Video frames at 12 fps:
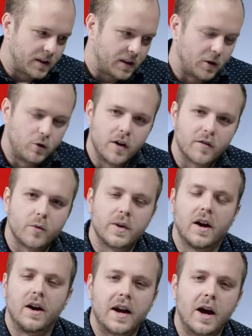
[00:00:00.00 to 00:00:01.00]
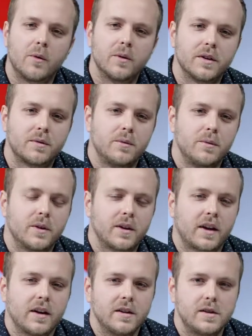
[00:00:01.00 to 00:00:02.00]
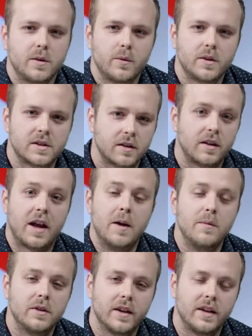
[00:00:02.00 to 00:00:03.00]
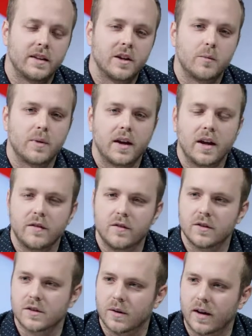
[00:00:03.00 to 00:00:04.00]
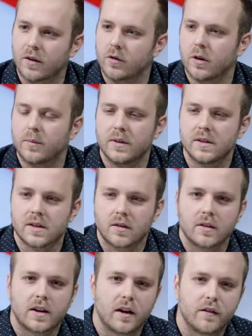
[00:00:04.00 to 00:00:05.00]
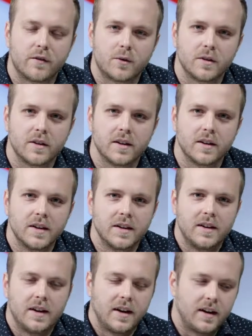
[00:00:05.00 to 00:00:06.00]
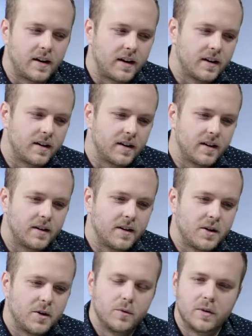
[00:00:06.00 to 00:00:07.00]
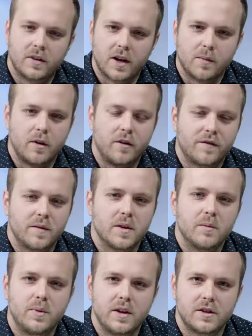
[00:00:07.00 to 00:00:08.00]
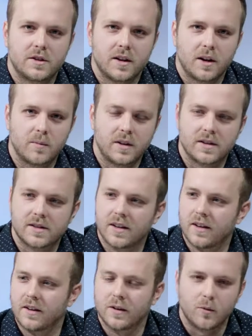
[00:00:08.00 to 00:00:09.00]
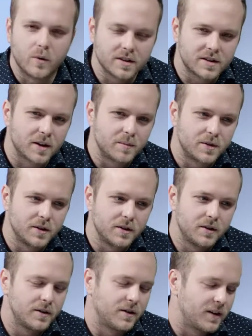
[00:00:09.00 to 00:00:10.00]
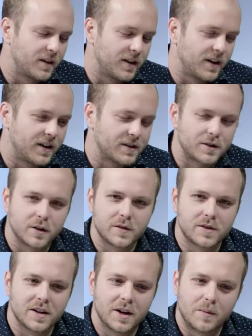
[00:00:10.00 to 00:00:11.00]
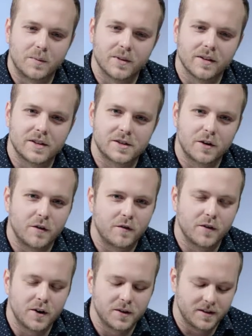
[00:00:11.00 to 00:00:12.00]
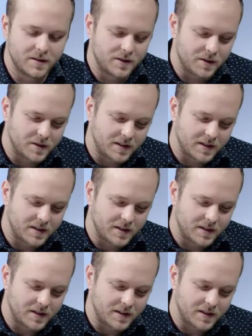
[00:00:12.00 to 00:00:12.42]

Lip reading: that whoever we hung out with when we were kids, that we'd start emulating their behavior. So I grew up in Southern California, and I would come home from the beach and I'd be saying, what's up, dude, or surf's up, or let's go Froden, or